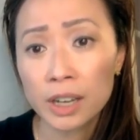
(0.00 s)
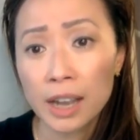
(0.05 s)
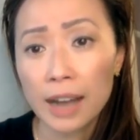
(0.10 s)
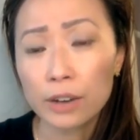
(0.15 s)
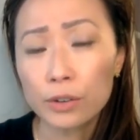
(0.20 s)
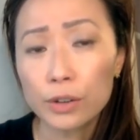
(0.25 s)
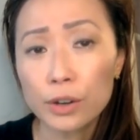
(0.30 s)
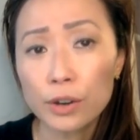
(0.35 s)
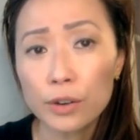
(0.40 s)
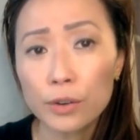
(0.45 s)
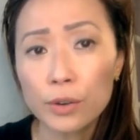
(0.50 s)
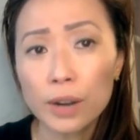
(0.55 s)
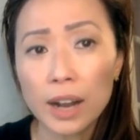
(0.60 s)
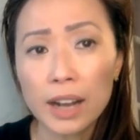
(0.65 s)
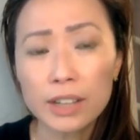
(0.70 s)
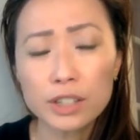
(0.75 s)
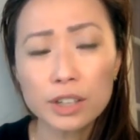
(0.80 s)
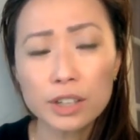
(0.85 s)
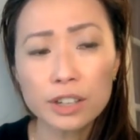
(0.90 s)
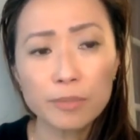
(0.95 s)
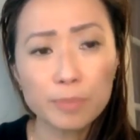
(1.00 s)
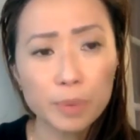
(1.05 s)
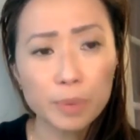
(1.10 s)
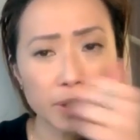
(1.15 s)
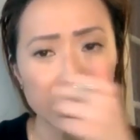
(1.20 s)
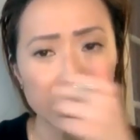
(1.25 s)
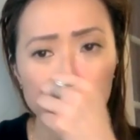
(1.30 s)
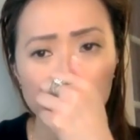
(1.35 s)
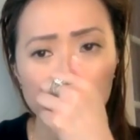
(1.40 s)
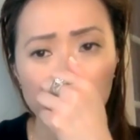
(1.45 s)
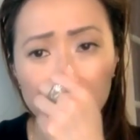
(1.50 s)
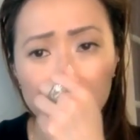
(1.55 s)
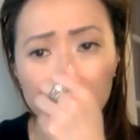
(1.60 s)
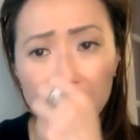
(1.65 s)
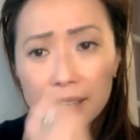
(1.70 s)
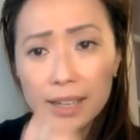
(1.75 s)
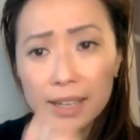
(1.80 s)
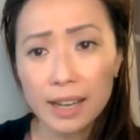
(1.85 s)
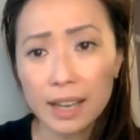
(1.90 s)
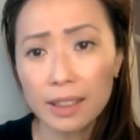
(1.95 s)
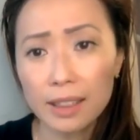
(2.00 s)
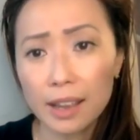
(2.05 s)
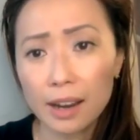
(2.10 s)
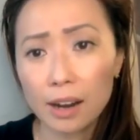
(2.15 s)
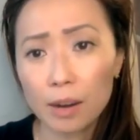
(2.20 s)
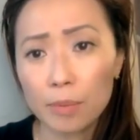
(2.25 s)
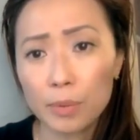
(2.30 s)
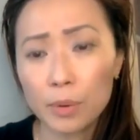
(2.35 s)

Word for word: I don't know, I should have put this headline in there,